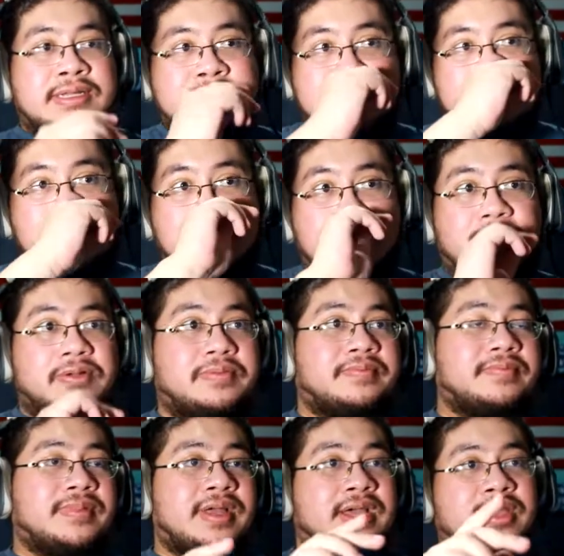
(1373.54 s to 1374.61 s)
So
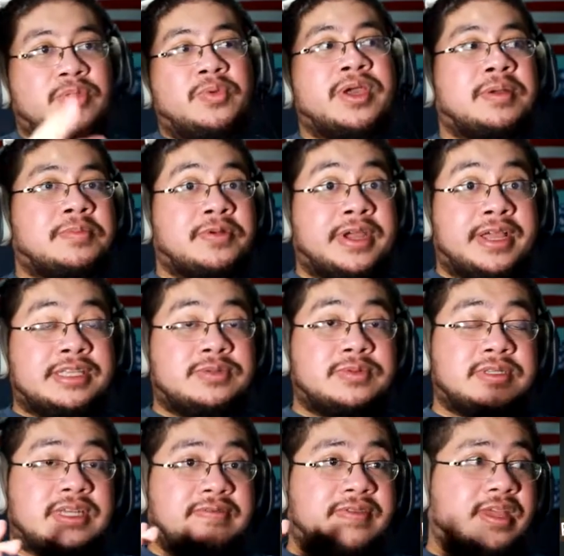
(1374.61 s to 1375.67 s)
uh, the wing upgrades
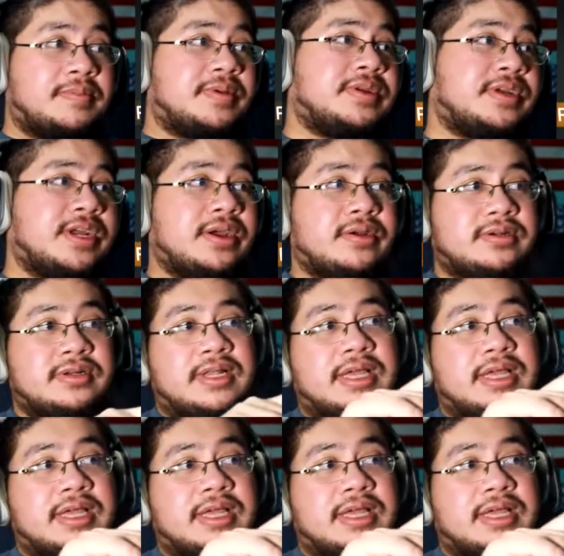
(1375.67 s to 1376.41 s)
will definitely help out your character.